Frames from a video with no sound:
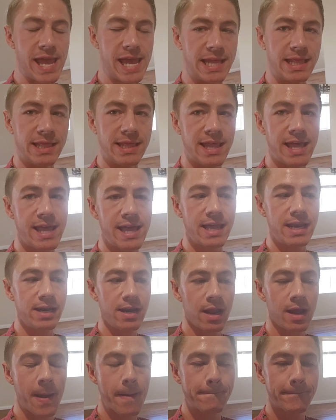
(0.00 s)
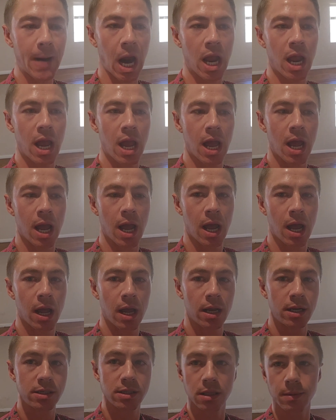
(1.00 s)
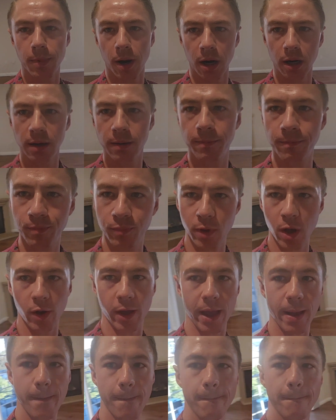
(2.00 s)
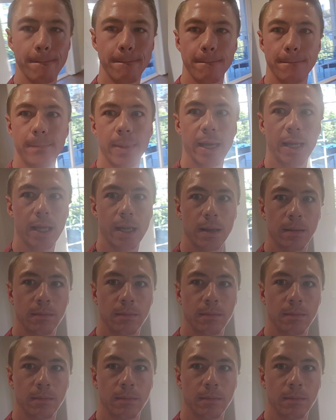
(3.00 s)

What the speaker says: and then to the barn. Okay, bye.